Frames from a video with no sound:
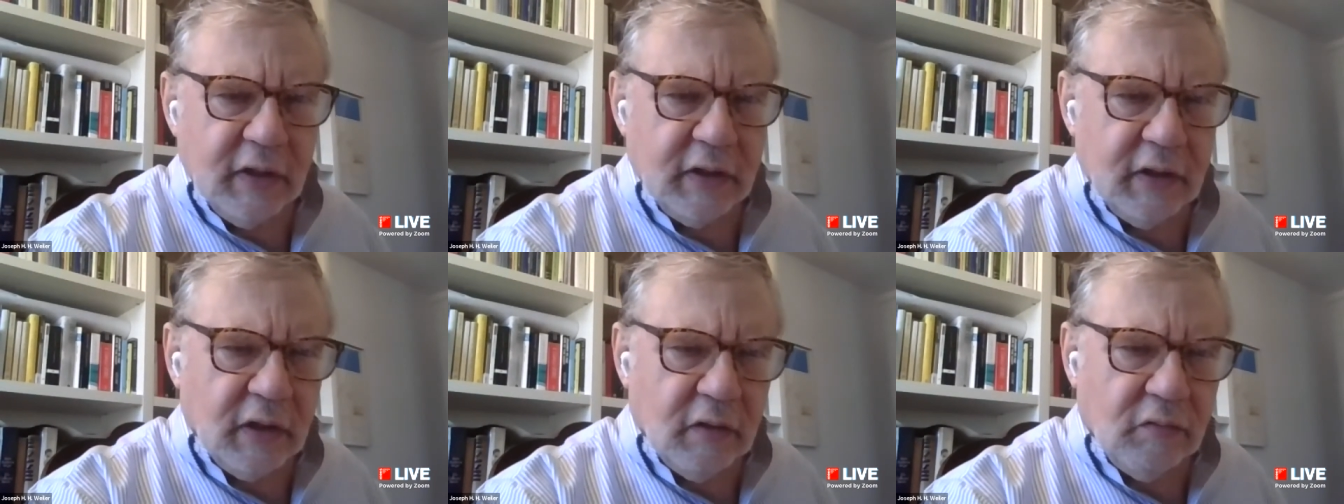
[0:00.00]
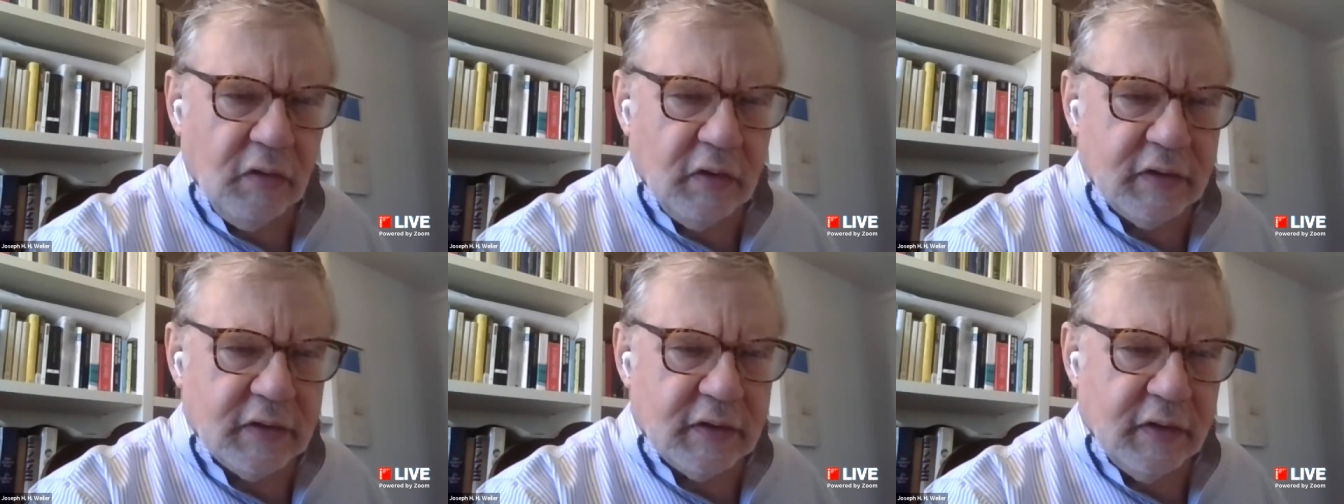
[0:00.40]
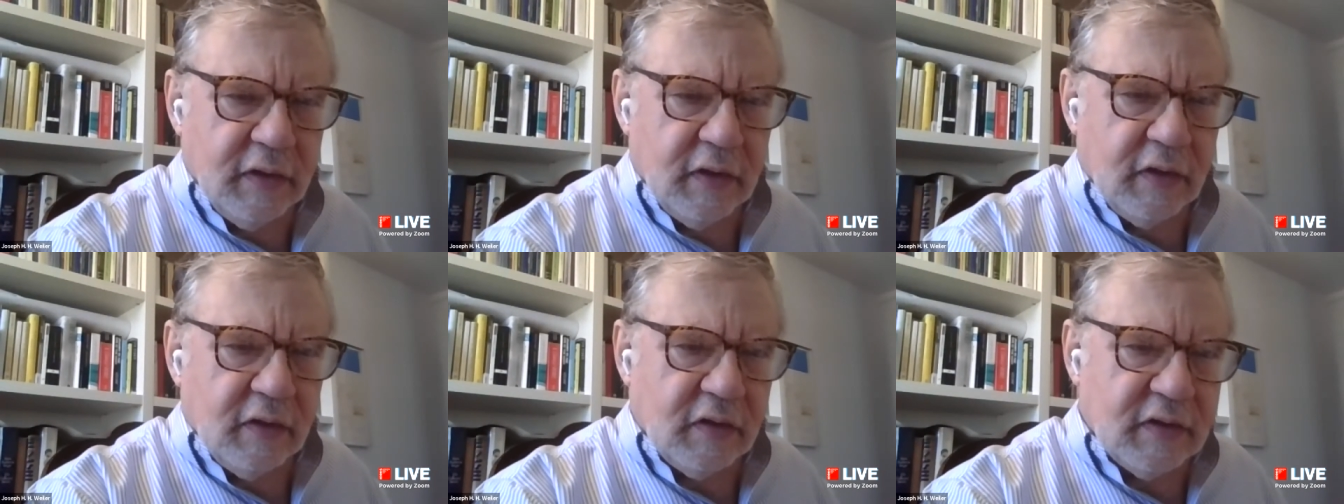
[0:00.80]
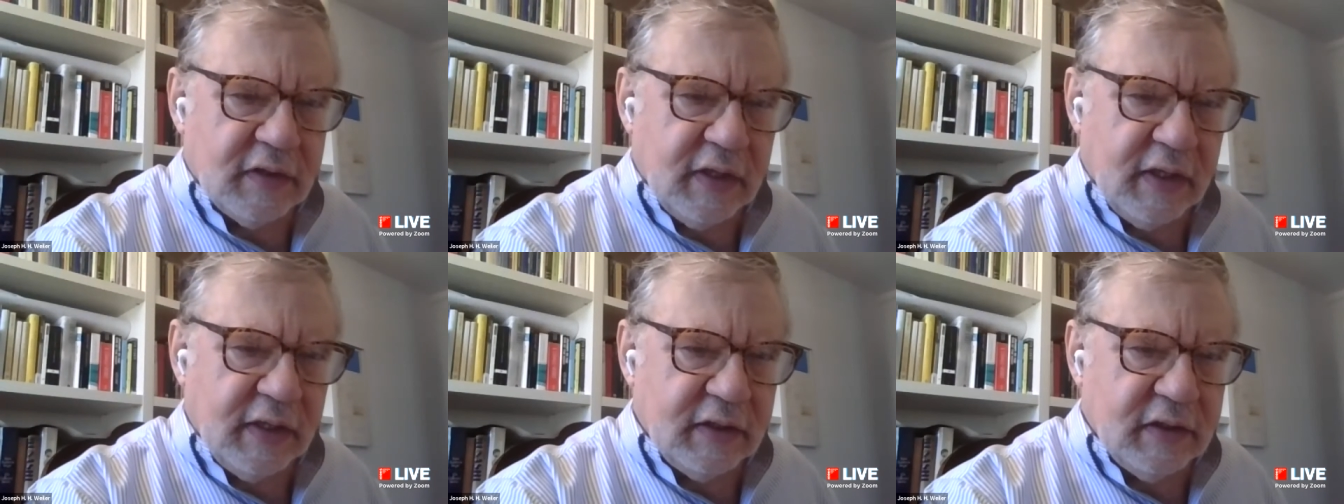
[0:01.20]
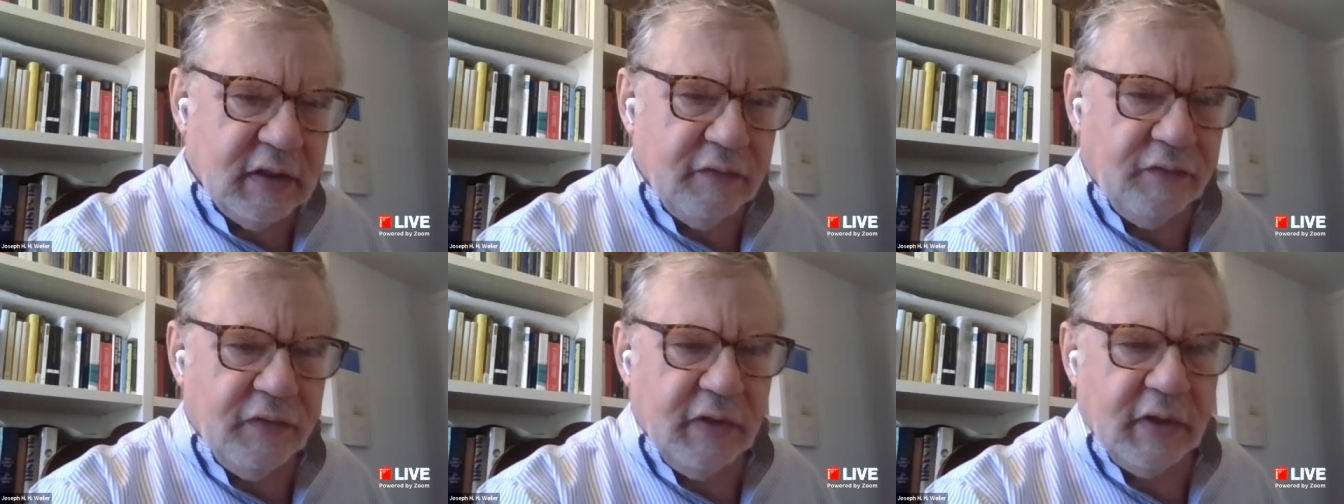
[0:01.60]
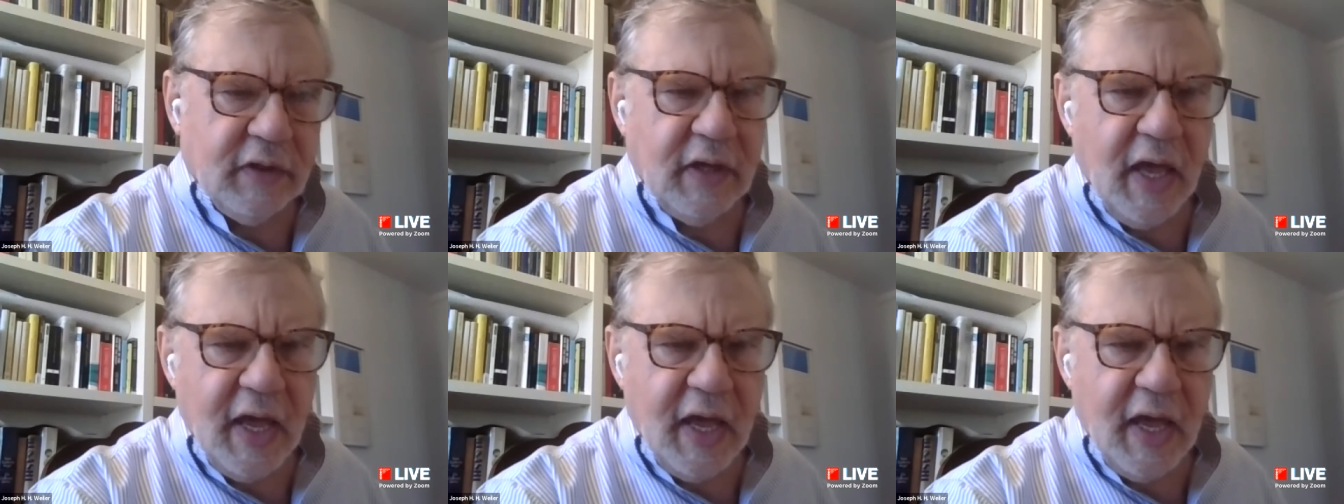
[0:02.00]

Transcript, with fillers: In other words, the scientific,